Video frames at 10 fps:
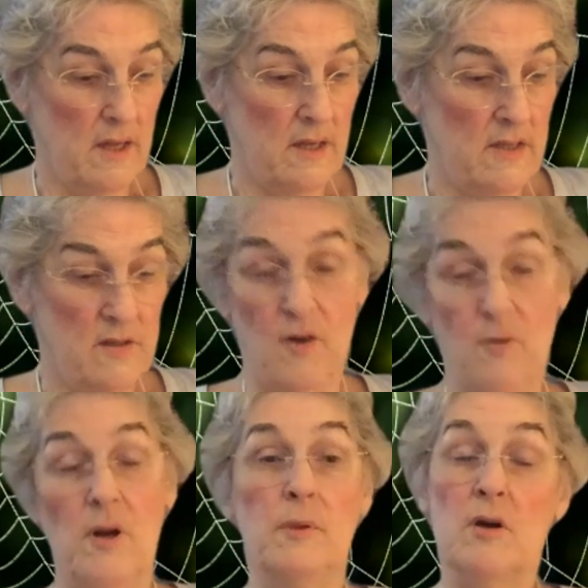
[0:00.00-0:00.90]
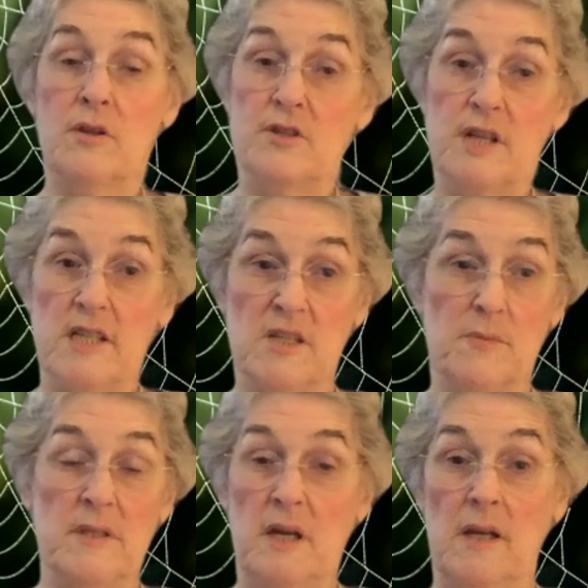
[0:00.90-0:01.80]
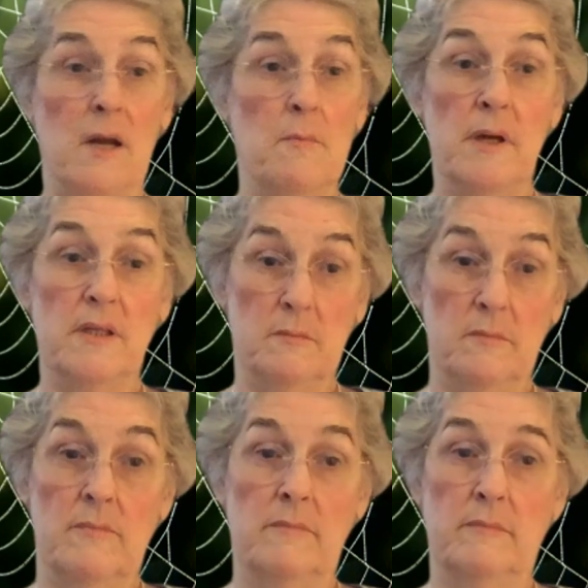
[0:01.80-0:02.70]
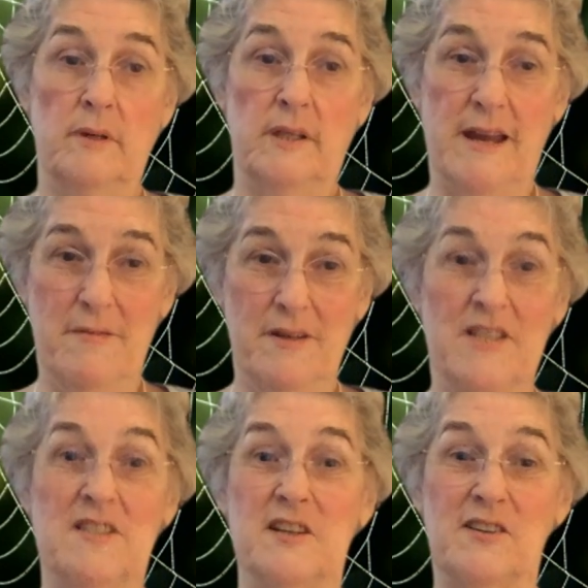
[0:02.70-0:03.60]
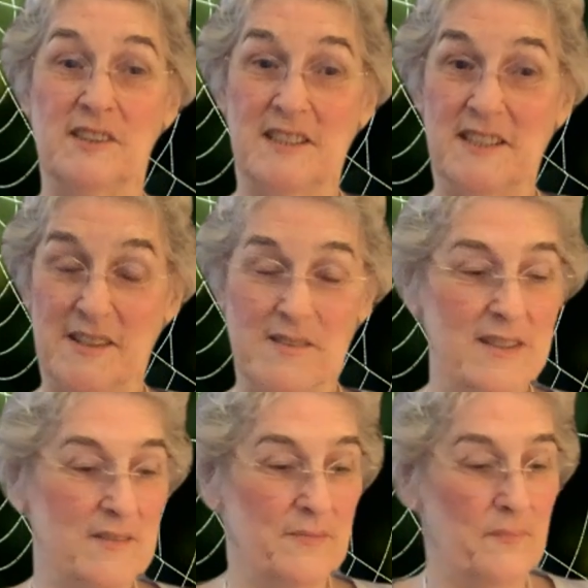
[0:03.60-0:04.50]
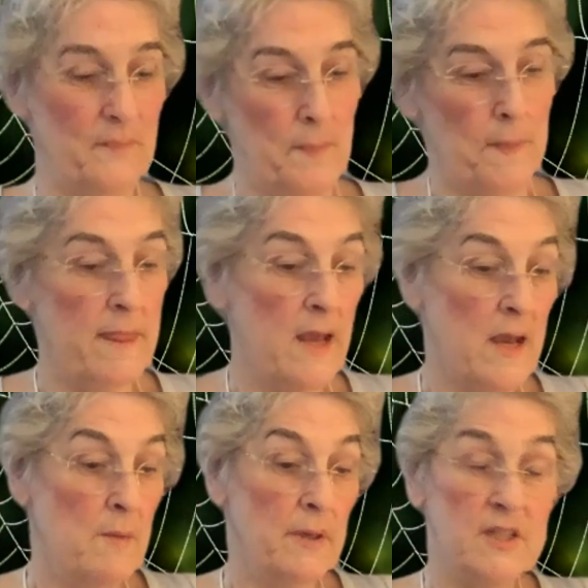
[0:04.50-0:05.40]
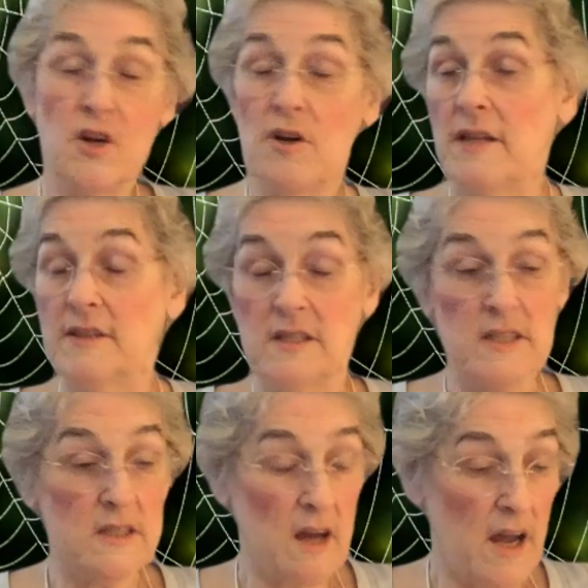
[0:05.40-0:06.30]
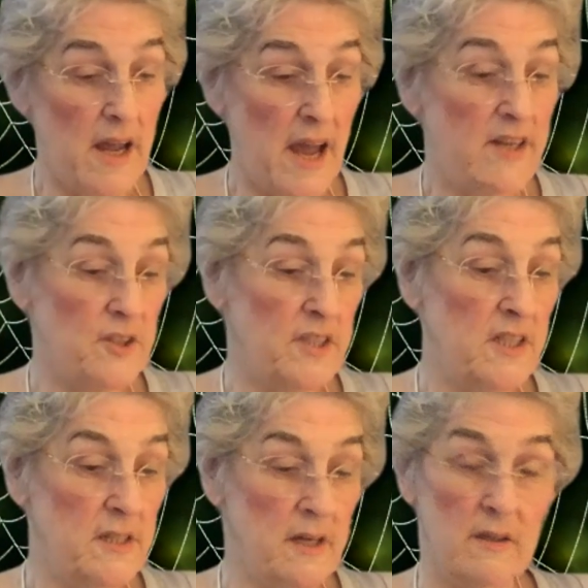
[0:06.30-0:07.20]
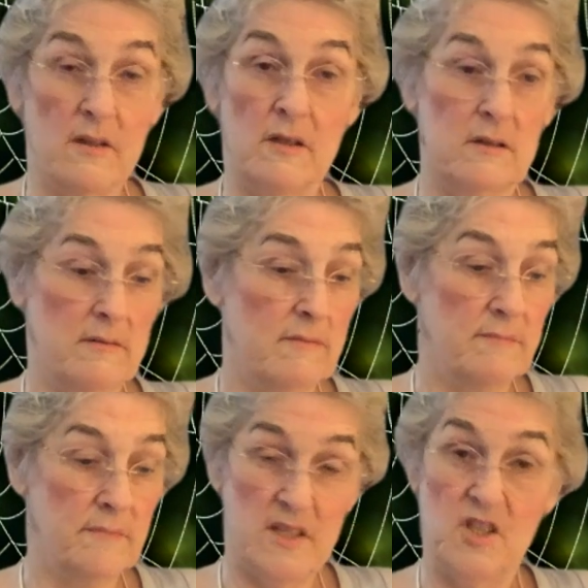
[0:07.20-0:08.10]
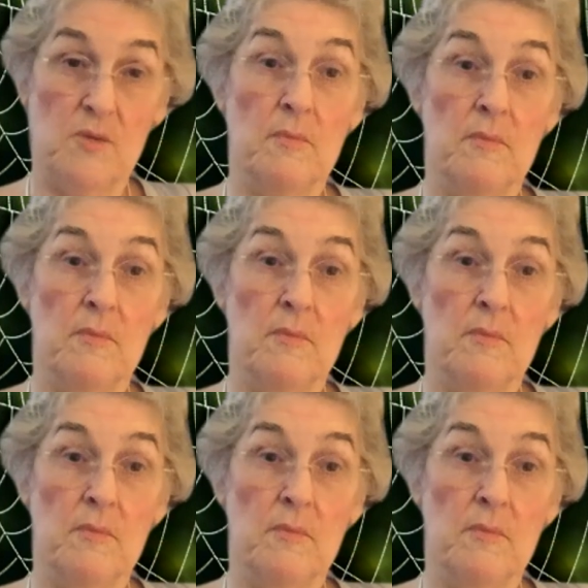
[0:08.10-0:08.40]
So I don't want to blow their chances by saying I met them when they were in a circle at San Quentin. But it turned out that this guy actually did tell her that he